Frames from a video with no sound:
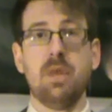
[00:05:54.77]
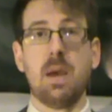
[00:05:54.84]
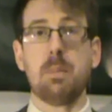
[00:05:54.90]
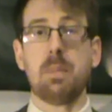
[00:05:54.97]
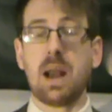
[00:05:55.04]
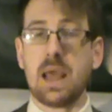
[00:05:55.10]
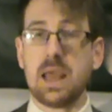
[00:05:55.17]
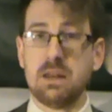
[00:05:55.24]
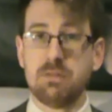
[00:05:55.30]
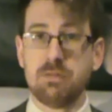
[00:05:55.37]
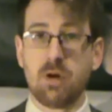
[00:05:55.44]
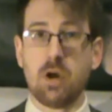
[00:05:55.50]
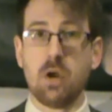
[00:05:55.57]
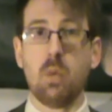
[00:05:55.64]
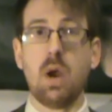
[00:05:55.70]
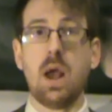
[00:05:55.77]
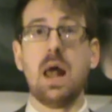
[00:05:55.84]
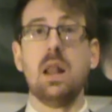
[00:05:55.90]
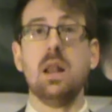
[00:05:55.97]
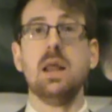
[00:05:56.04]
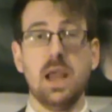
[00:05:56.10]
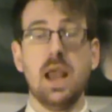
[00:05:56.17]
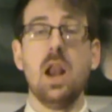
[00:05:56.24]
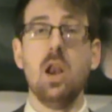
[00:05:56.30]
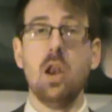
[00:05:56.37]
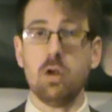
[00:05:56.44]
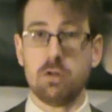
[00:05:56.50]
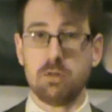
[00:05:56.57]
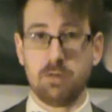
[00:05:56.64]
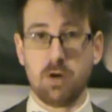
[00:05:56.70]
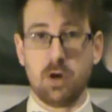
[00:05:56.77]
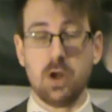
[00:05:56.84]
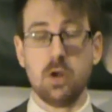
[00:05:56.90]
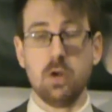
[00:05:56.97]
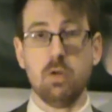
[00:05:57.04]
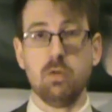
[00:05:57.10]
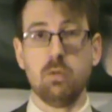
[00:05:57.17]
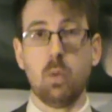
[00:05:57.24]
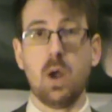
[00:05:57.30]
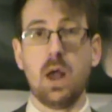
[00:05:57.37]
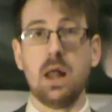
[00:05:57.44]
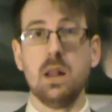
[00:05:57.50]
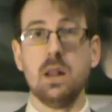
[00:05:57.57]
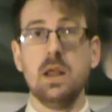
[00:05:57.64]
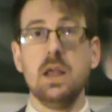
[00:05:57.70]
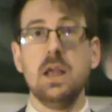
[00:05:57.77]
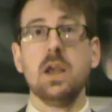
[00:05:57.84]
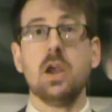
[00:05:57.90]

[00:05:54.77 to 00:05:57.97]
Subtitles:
that plays very well. It looks very good as well.